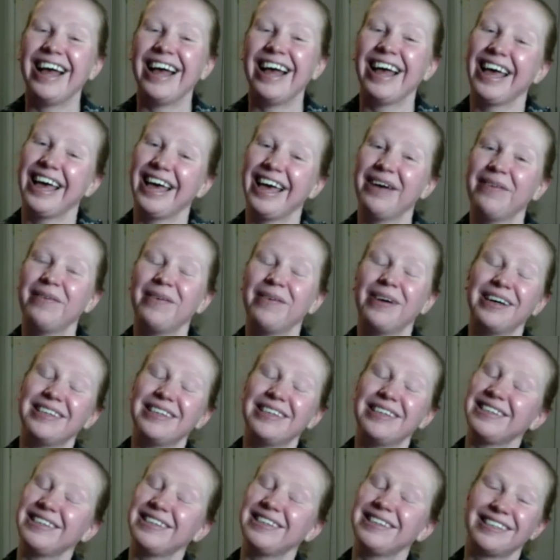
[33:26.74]
It
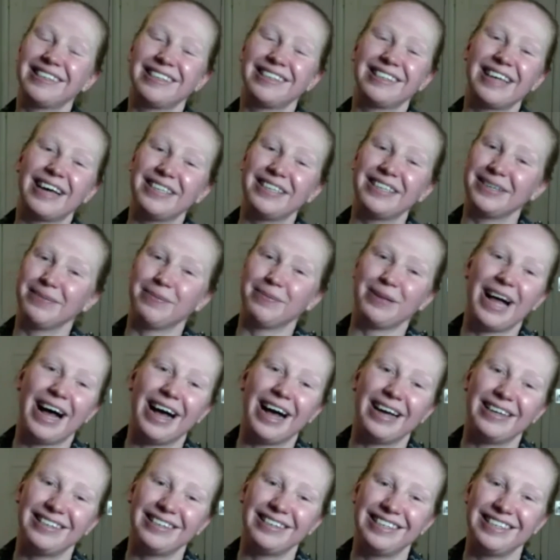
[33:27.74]
was such a
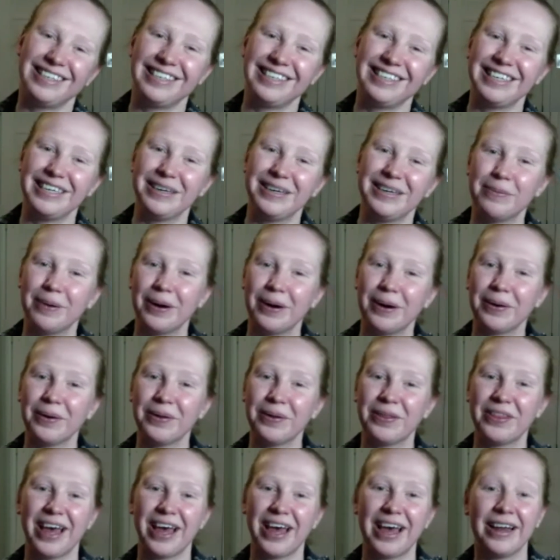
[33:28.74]
blast to see you
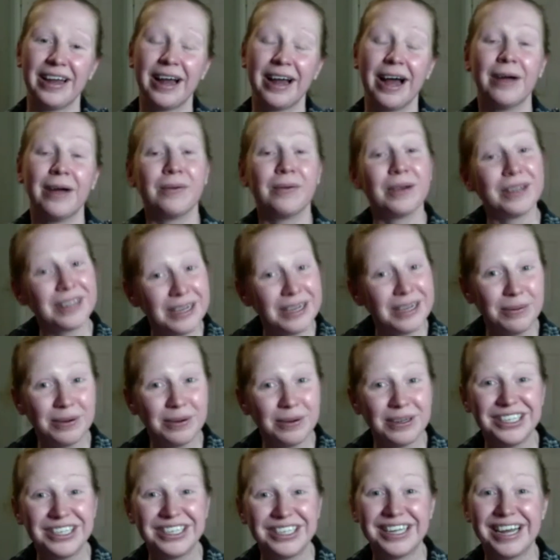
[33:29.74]
both, and I really
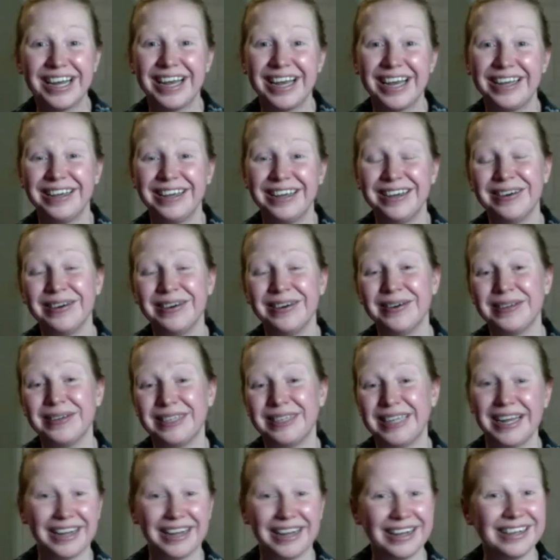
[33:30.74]
appreciate you
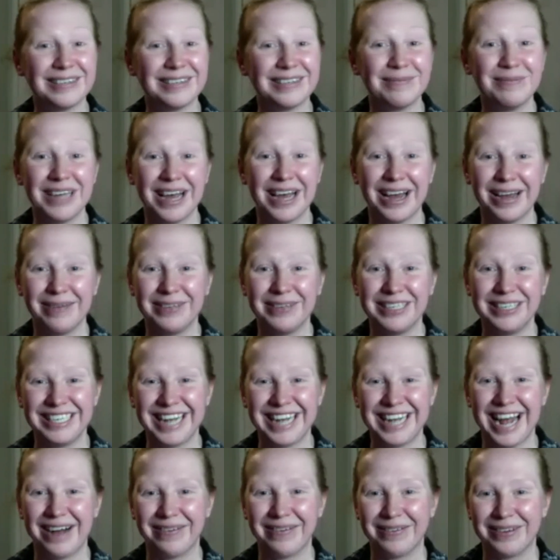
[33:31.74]
taking some time to
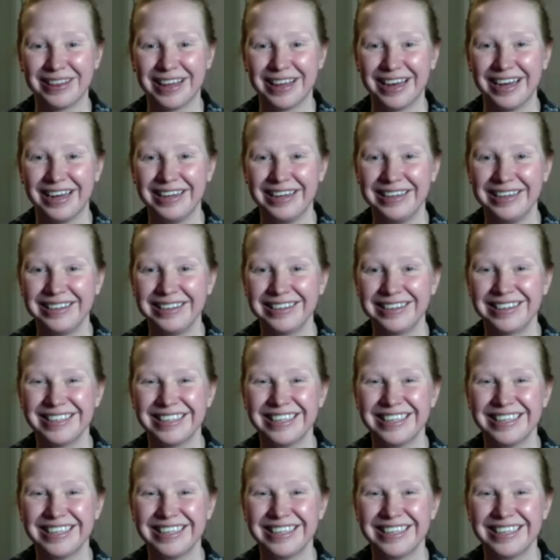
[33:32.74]
chat with us.